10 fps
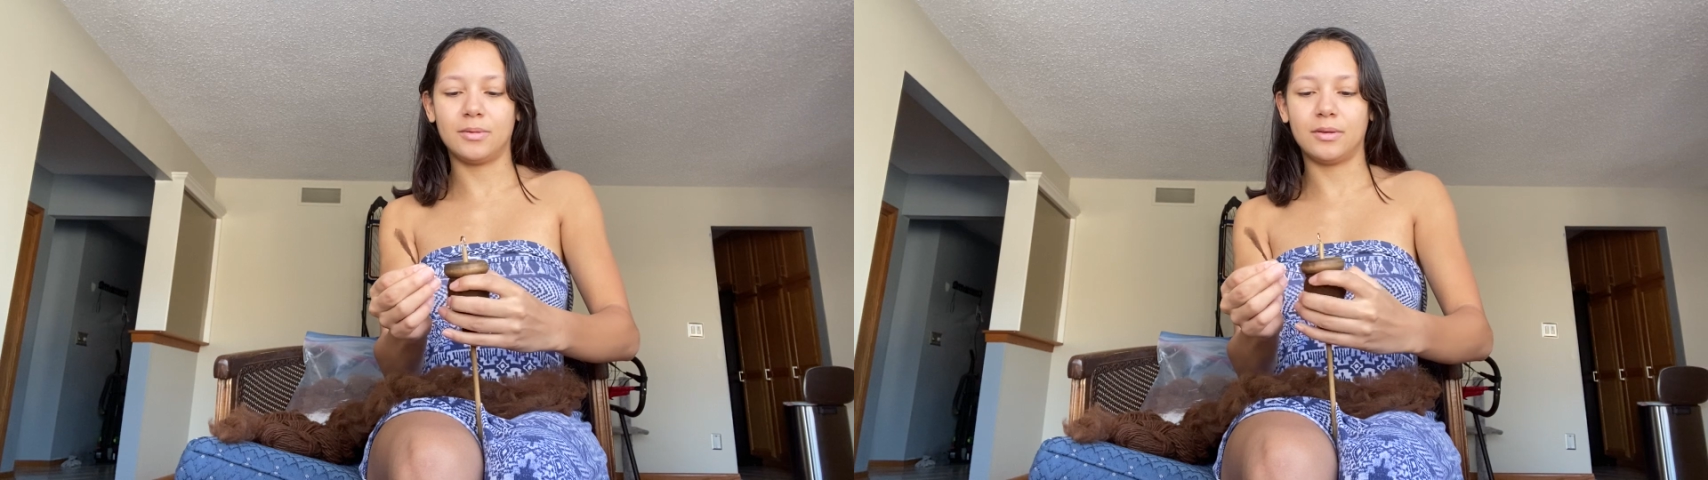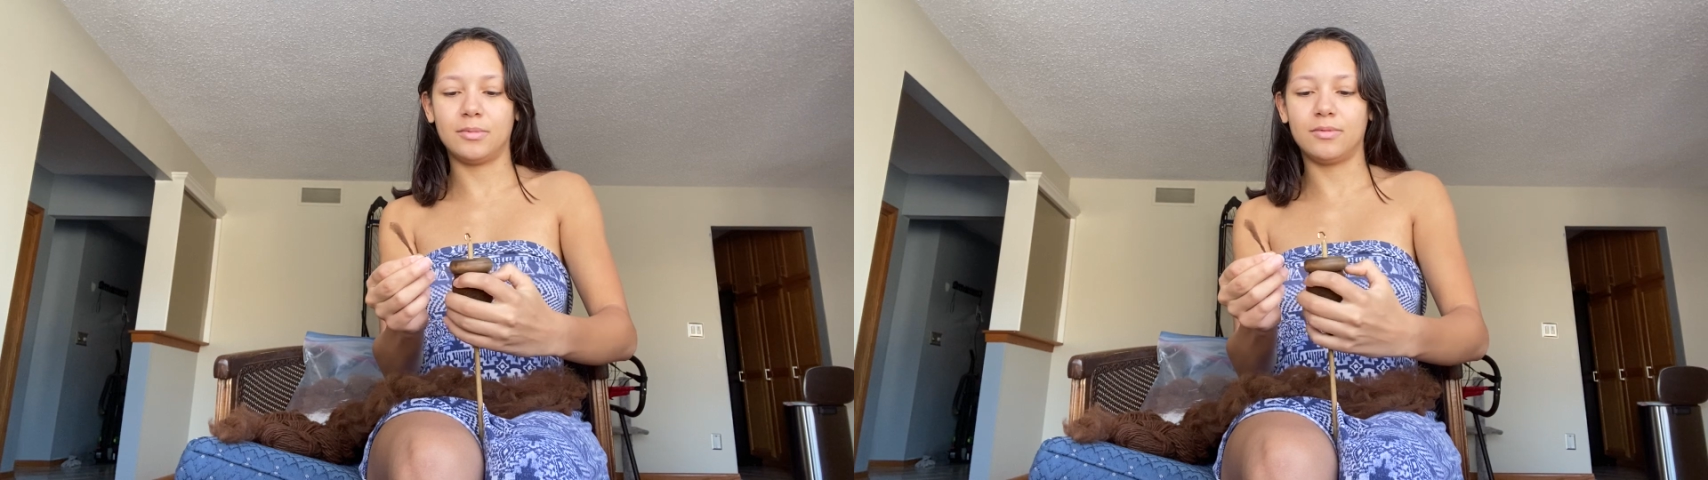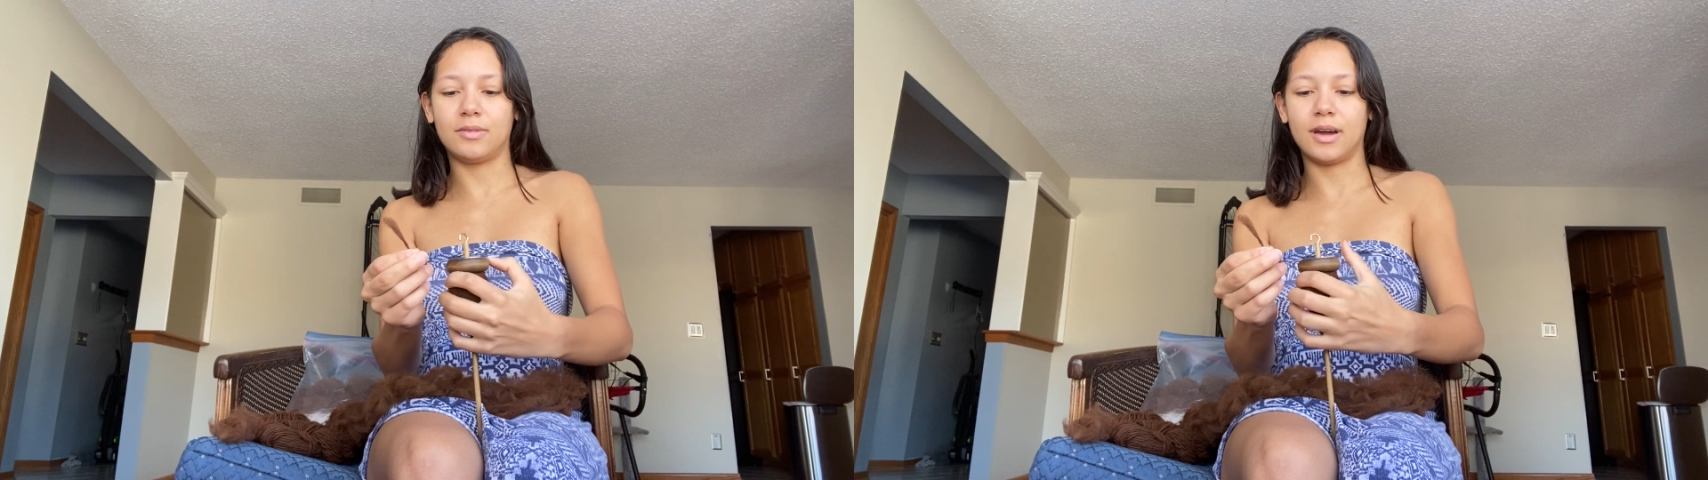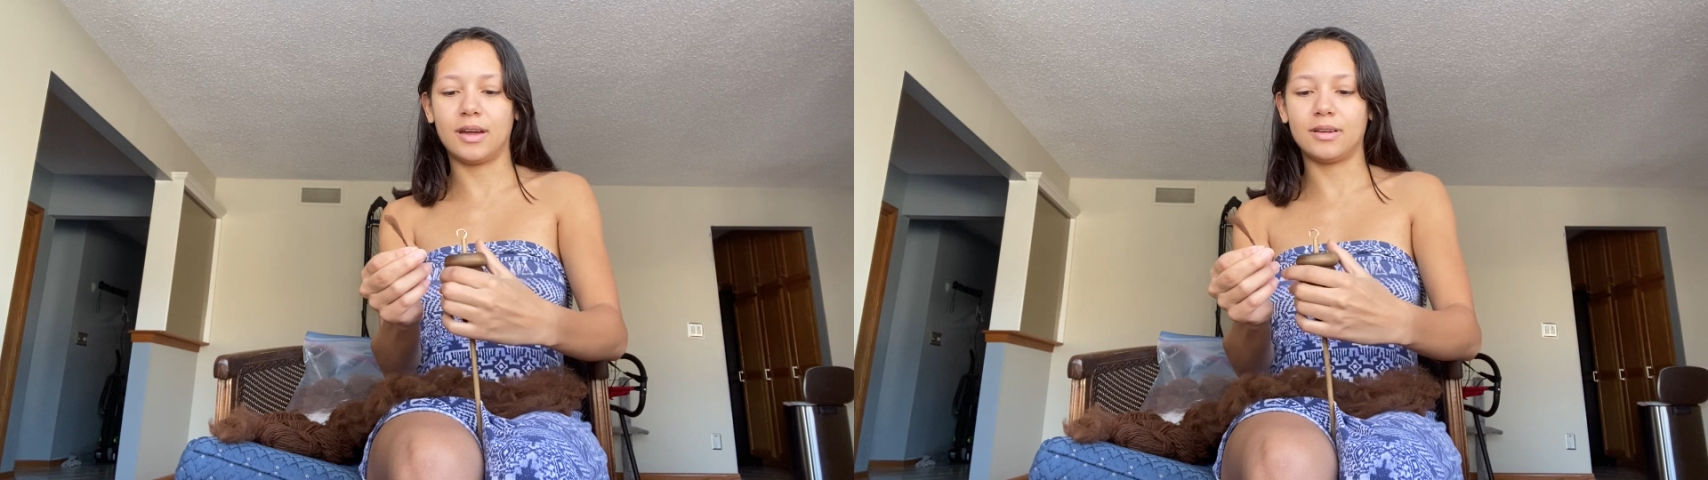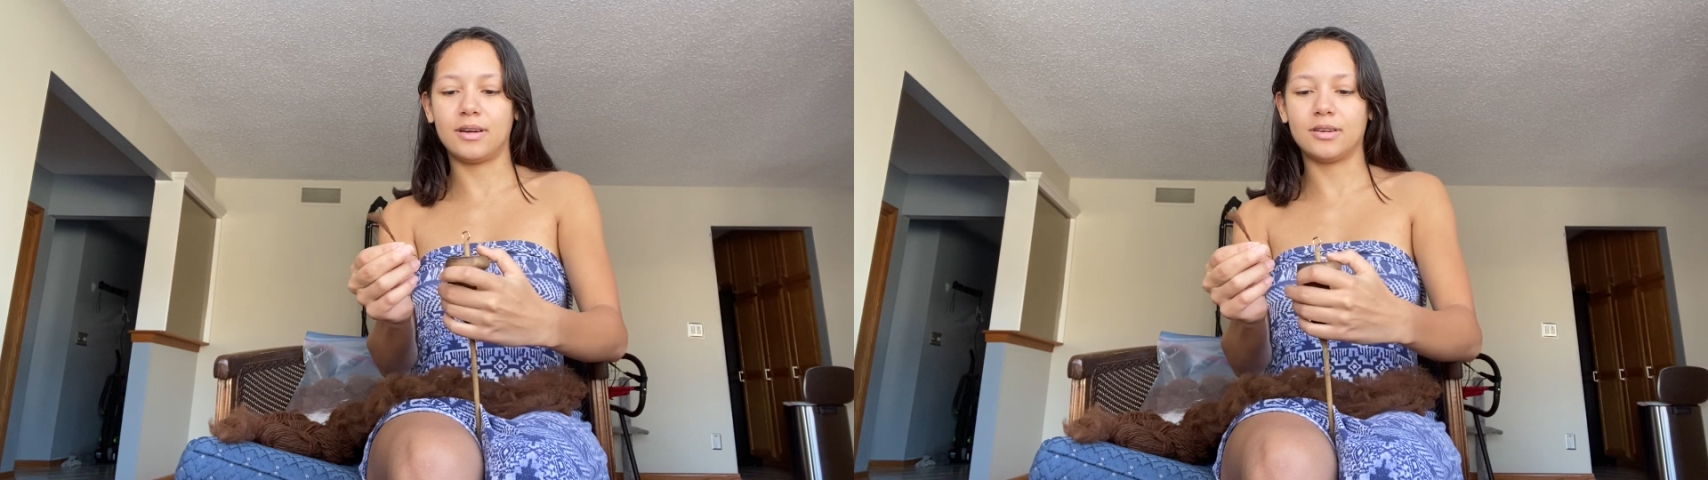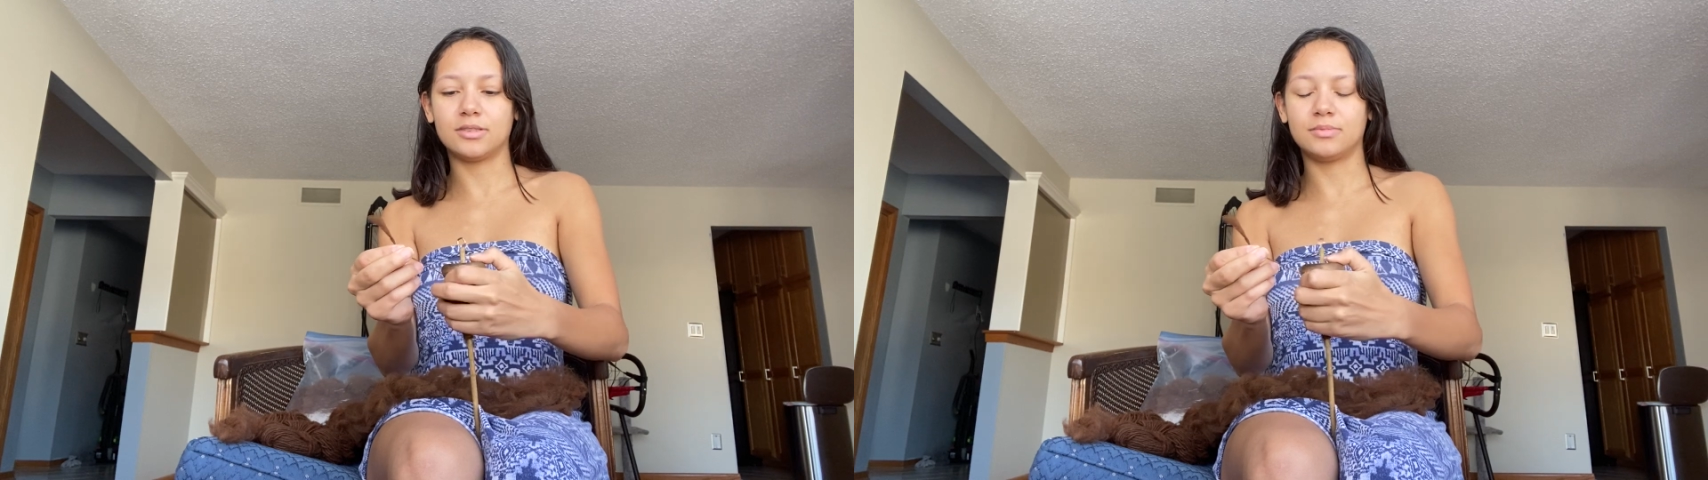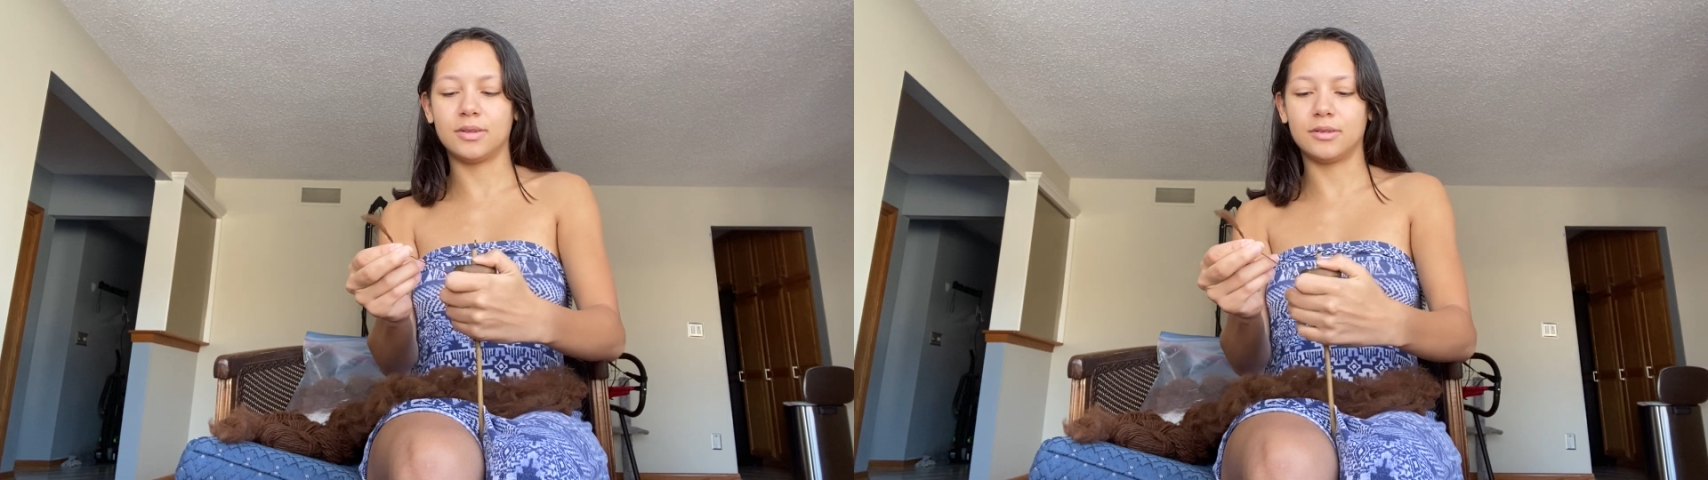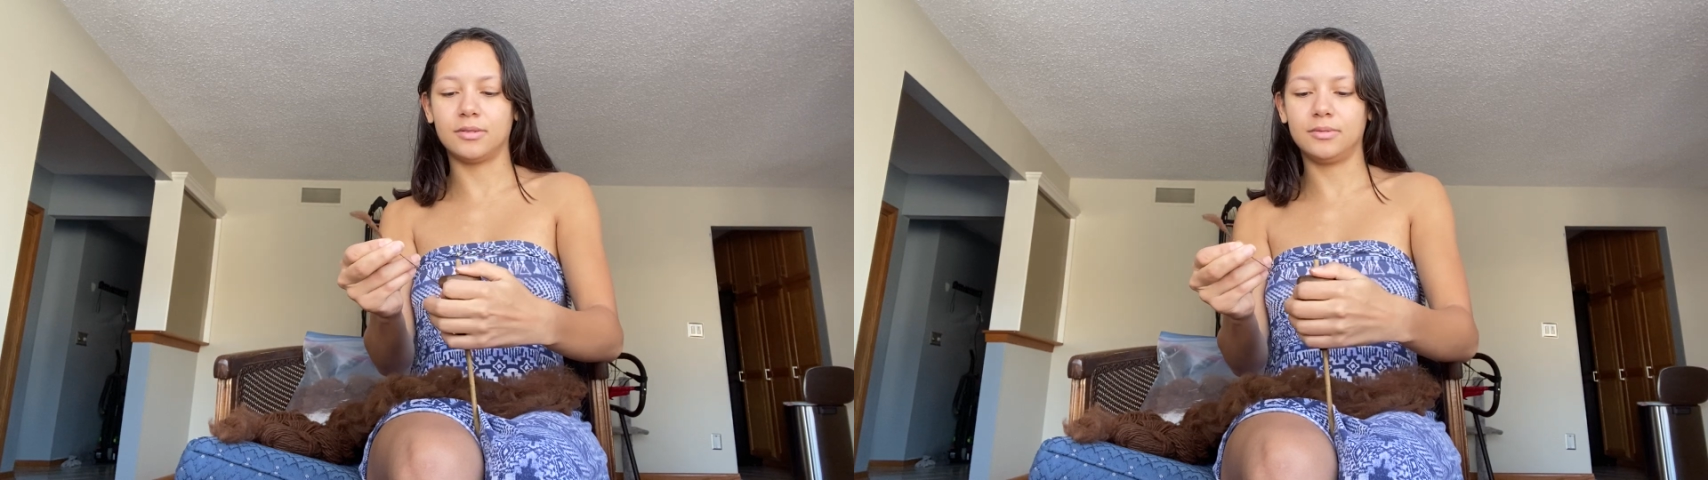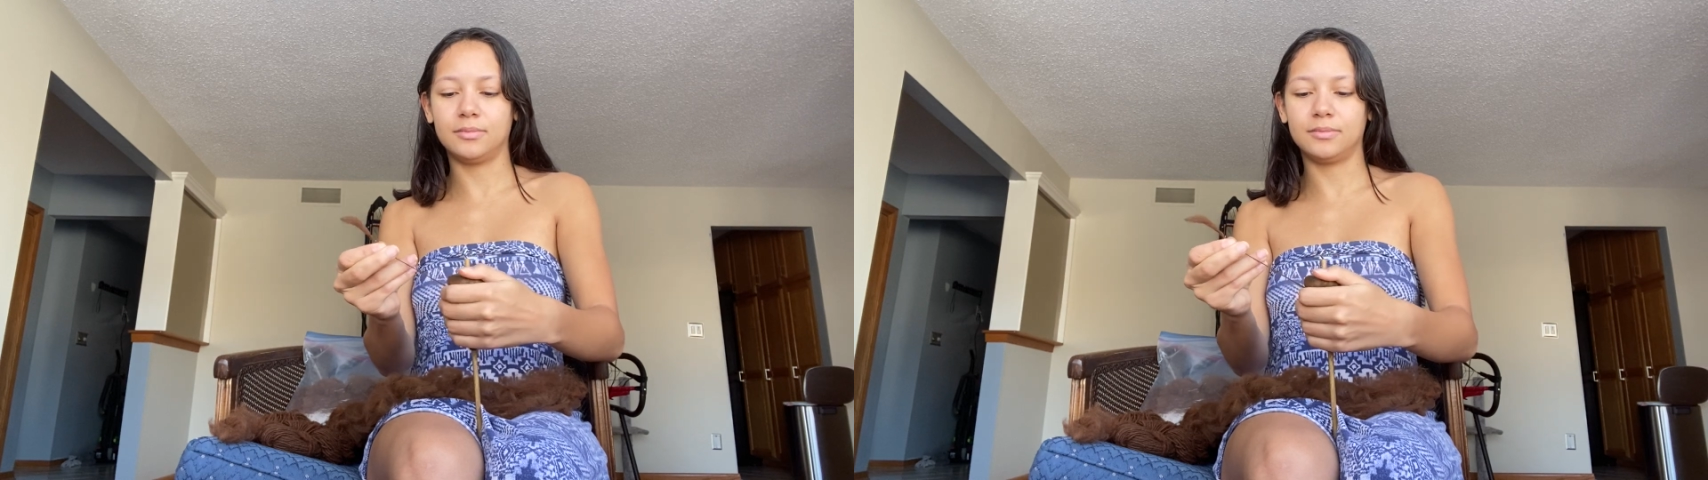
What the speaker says: that we've got our spindle,